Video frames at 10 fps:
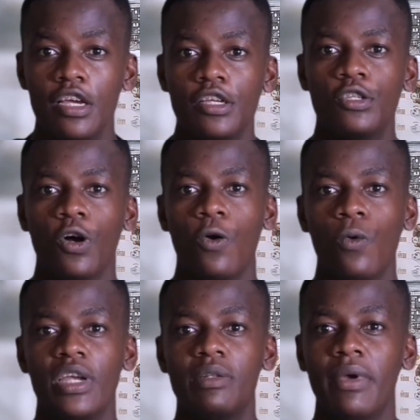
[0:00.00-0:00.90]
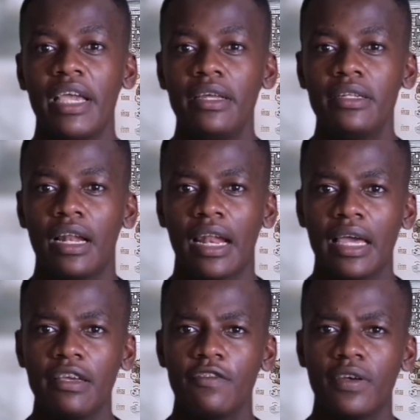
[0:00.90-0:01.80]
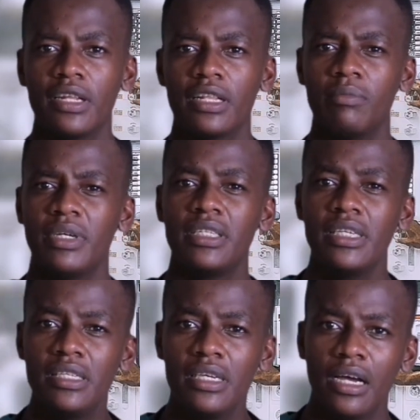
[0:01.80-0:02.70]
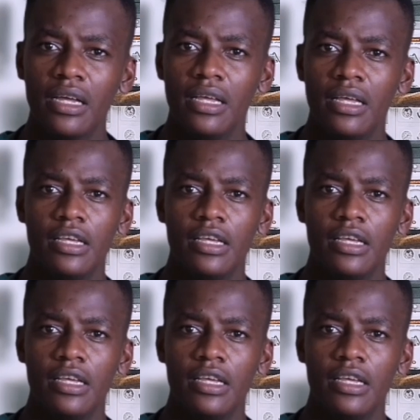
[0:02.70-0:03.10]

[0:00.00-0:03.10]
so it made life a little bit easier.